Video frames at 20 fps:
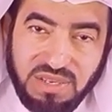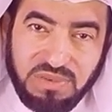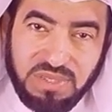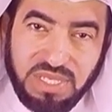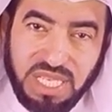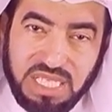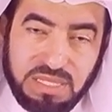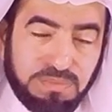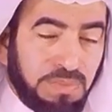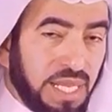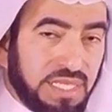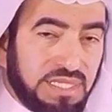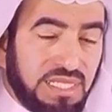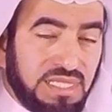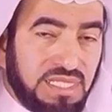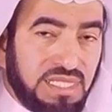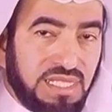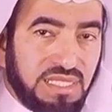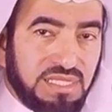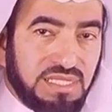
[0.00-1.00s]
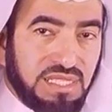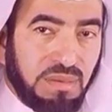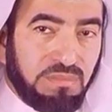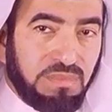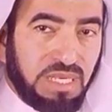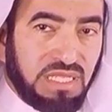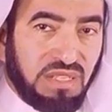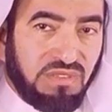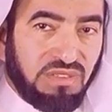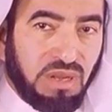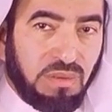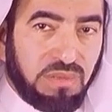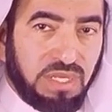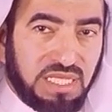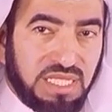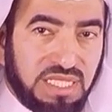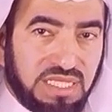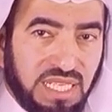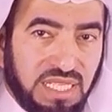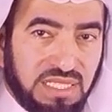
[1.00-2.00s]
We expected somebody from
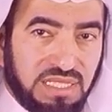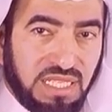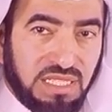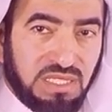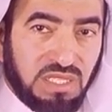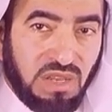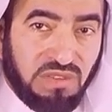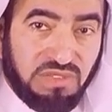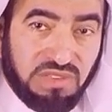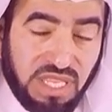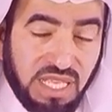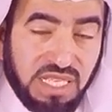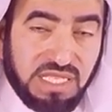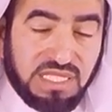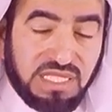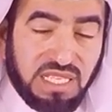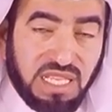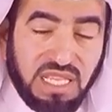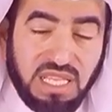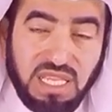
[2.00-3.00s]
the descendants of kings.